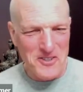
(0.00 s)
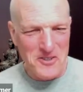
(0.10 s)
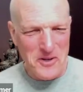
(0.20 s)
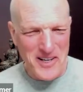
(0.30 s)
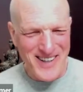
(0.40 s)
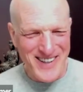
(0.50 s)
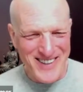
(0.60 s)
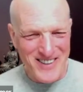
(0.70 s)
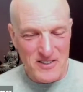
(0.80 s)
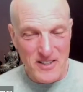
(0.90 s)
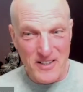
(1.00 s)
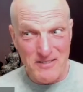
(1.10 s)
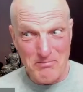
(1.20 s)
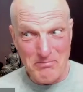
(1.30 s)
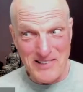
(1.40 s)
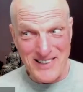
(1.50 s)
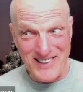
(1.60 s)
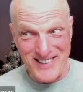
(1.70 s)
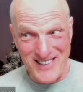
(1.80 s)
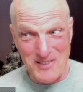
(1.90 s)
Greg doing? It's like,
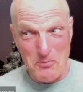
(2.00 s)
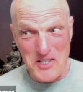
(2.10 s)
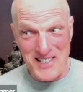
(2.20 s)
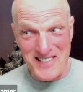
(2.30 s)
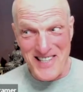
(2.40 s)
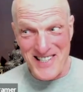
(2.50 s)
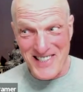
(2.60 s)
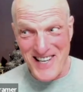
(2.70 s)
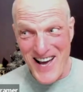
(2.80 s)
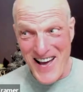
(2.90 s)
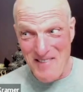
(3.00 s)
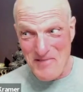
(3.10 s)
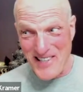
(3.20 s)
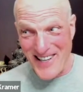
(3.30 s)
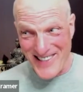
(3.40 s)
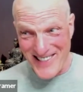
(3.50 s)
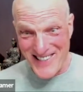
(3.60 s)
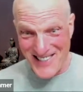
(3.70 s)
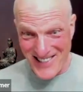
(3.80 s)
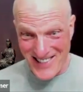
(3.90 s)
well, he's a pretty intense guy, but
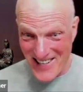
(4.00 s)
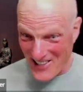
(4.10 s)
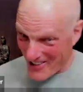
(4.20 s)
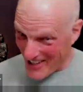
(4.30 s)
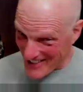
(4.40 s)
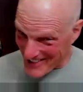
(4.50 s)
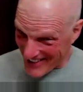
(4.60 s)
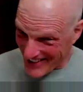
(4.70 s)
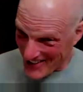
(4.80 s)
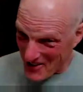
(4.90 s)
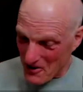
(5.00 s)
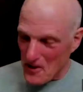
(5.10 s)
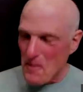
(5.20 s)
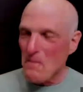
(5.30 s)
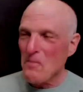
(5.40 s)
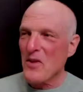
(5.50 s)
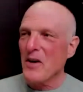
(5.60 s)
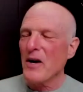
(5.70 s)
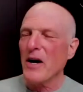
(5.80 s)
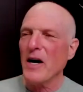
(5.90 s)
like, this is kind of crazy,
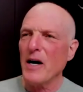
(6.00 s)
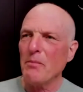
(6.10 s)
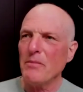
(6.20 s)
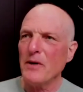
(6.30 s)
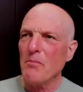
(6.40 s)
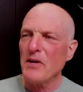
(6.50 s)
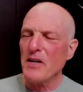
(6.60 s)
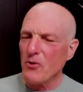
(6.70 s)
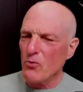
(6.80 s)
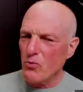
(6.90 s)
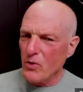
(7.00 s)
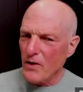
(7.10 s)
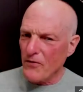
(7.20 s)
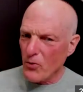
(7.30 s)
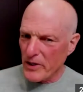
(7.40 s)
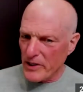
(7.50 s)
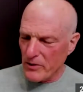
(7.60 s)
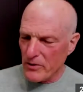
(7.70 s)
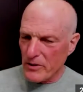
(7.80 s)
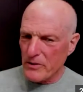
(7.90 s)
But if you
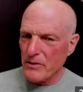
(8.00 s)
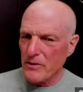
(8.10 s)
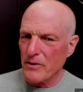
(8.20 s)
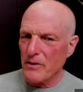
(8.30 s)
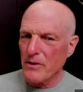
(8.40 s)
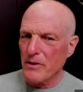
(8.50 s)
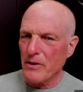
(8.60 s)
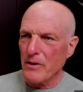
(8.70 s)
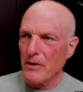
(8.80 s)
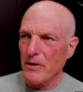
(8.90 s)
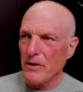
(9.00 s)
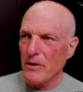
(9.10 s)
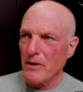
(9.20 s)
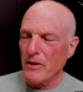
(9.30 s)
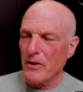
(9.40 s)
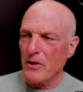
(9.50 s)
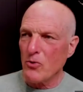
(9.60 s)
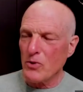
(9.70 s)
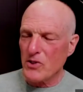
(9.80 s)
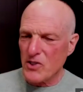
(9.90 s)
really looked,
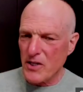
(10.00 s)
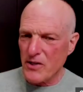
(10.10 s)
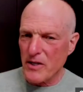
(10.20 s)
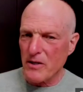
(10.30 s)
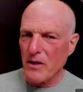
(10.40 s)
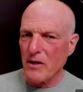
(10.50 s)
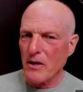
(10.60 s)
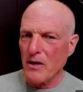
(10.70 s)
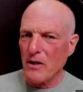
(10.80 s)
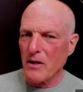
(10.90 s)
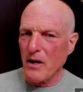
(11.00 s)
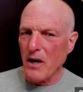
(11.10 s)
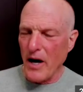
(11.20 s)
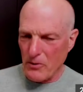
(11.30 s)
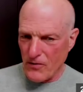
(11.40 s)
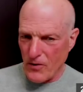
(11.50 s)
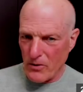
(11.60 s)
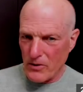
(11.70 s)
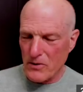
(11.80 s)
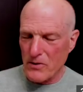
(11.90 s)
you would see that
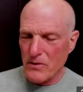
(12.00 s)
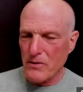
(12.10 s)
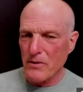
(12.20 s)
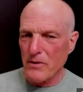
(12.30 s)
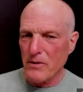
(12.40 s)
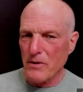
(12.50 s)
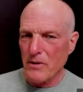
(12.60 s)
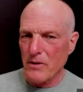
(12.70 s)
I was focused.